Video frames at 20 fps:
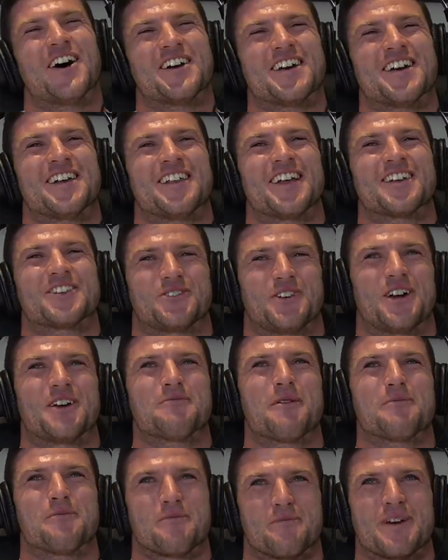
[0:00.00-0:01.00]
Oh, yeah, that's right.
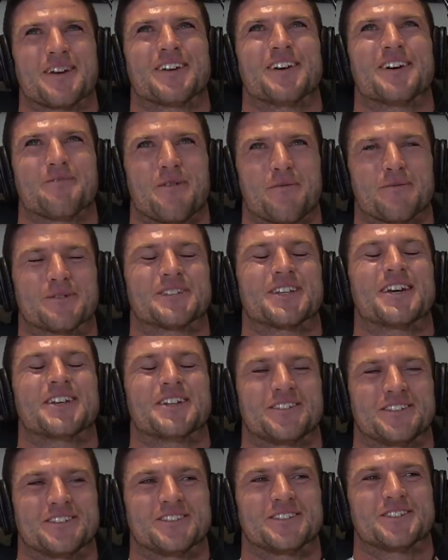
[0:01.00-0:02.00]
I remember seeing
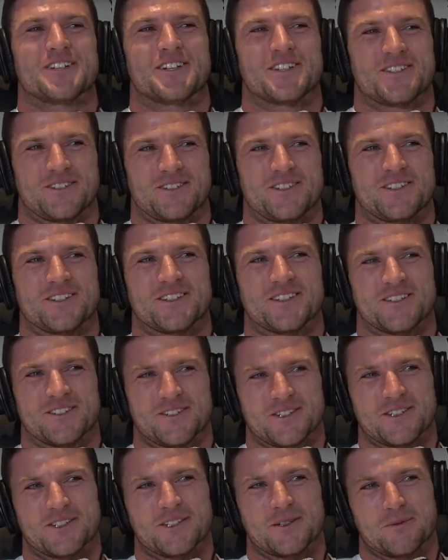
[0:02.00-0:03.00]
her in the sheds on your
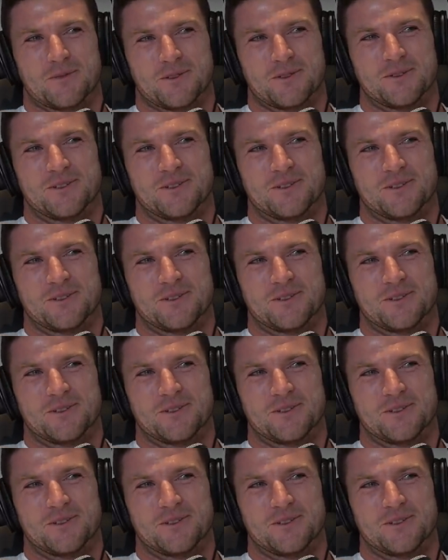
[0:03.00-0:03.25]
debut.